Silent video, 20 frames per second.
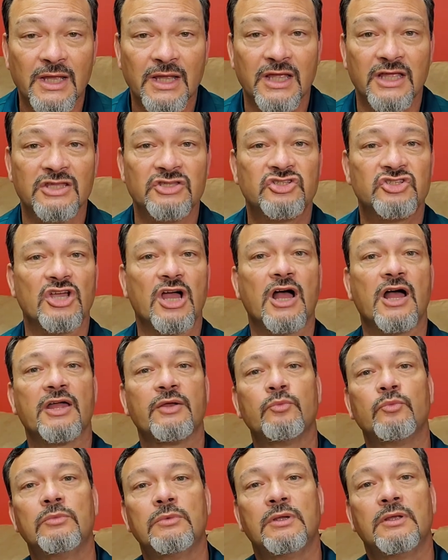In
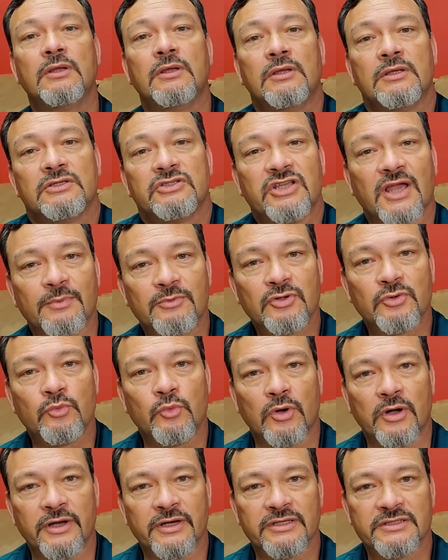John chapter
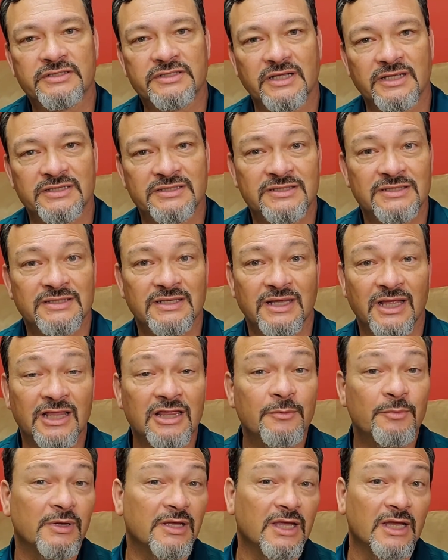1, it says, "In
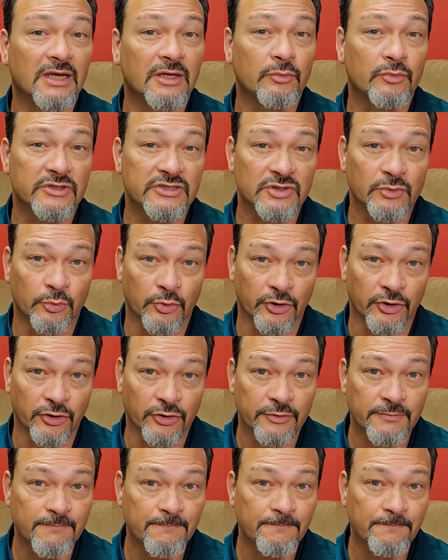the beginning was the
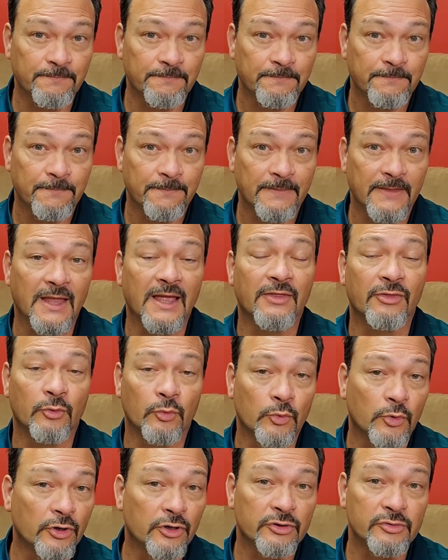word, and the
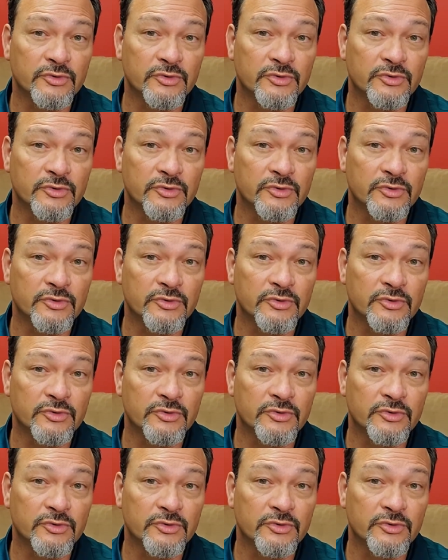word